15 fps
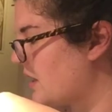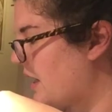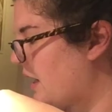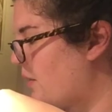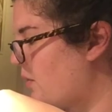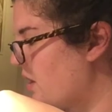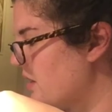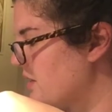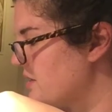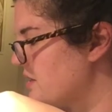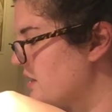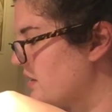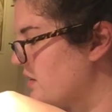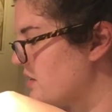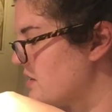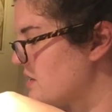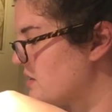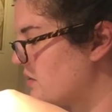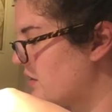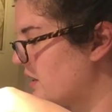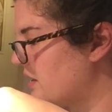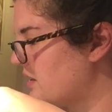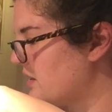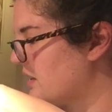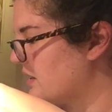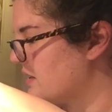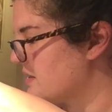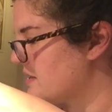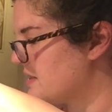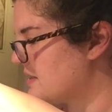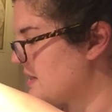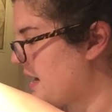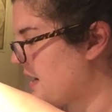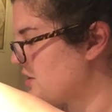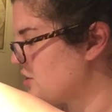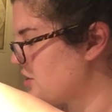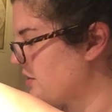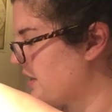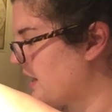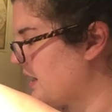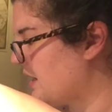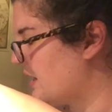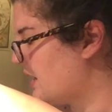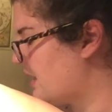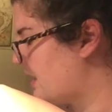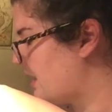I water until the soil is saturated